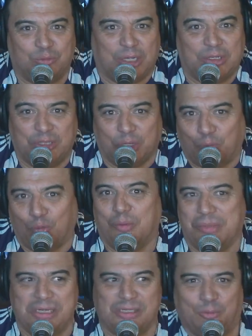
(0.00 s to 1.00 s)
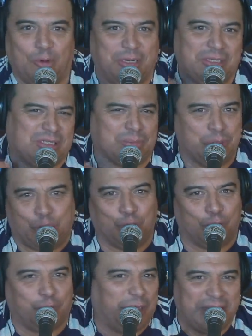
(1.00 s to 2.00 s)
The woman is wearing some
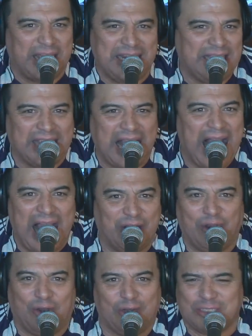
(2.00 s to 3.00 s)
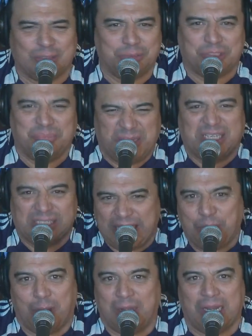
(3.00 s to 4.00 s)
jewelry that he got her, some shit
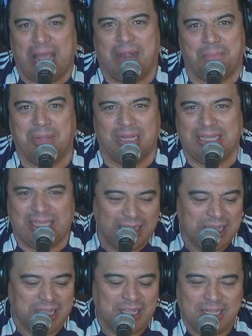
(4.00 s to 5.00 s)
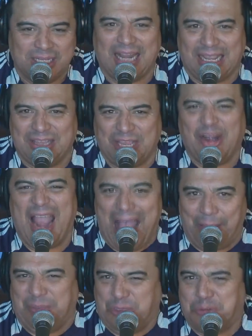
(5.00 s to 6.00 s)
because they want a lot of money. Like, they're
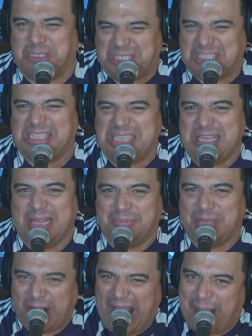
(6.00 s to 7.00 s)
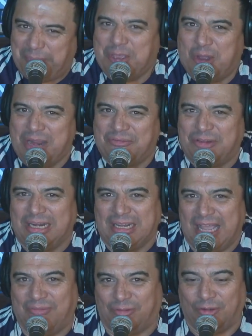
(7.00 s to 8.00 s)
happy. You could see them. They're happy on
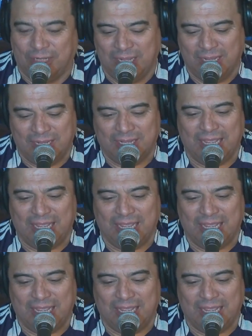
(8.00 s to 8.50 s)
every level.